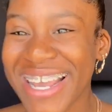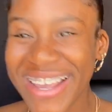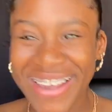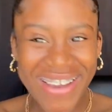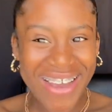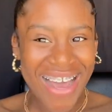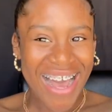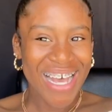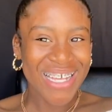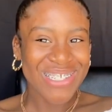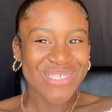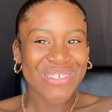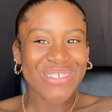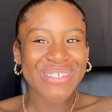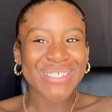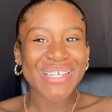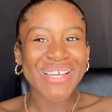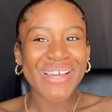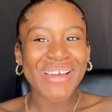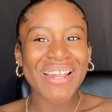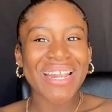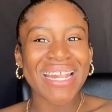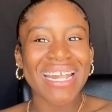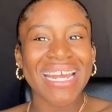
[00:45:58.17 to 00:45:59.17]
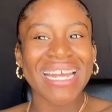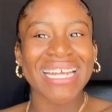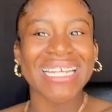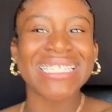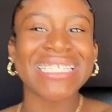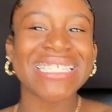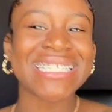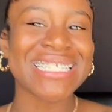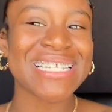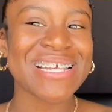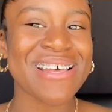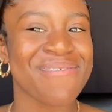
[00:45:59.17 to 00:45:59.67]
you guys for tuning
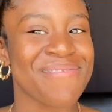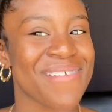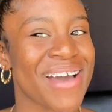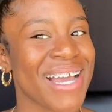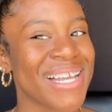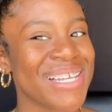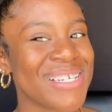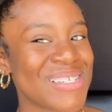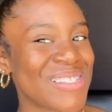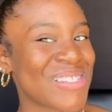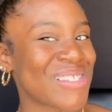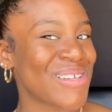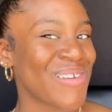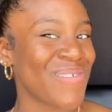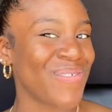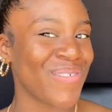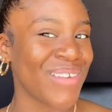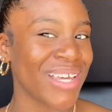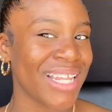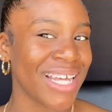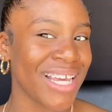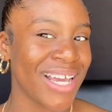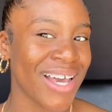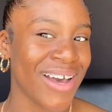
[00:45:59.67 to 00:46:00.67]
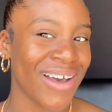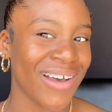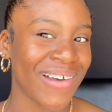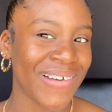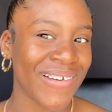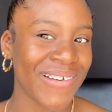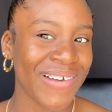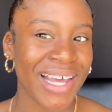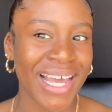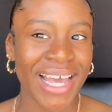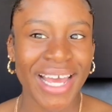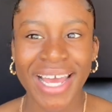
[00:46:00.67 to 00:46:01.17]
in to my YouTube video.
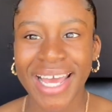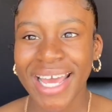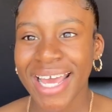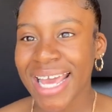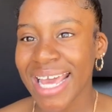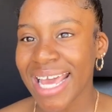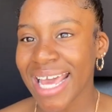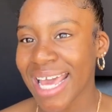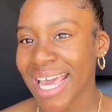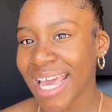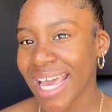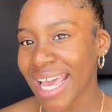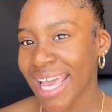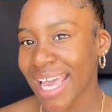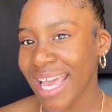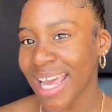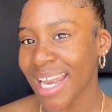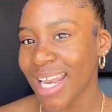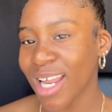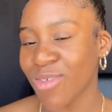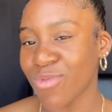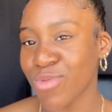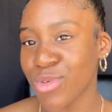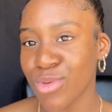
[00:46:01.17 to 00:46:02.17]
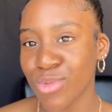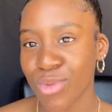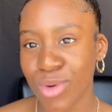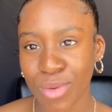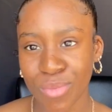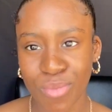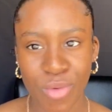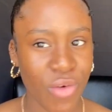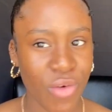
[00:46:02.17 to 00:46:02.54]
And if you want more